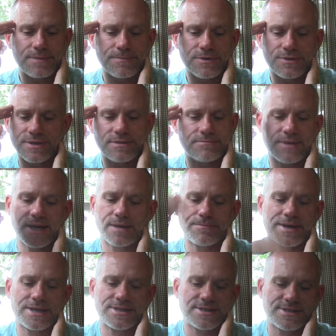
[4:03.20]
a, you didn't make a
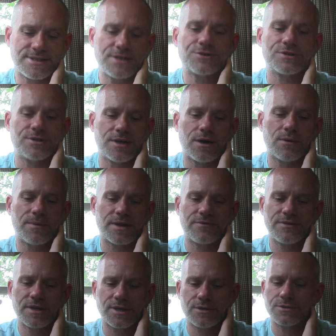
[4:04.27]
bad decision though, but I
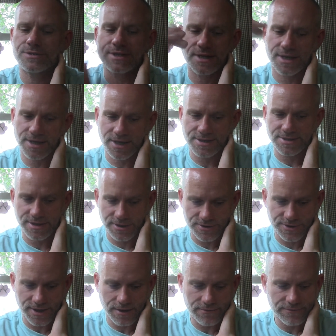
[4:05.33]
feel like you're second guessing
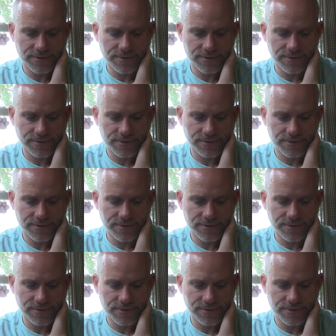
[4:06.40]
yourself.